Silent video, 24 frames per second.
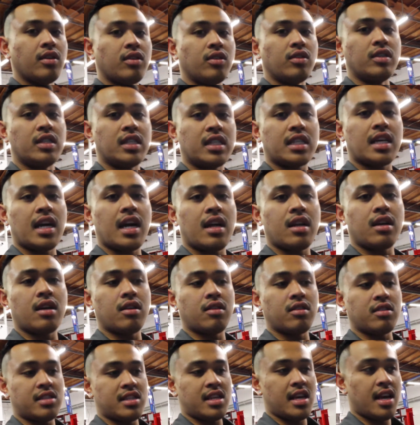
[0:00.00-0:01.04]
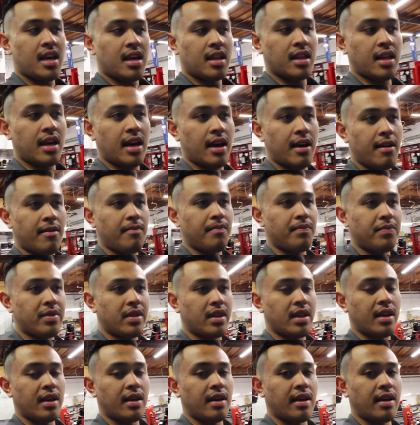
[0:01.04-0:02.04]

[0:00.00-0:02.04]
you just gotta understand that,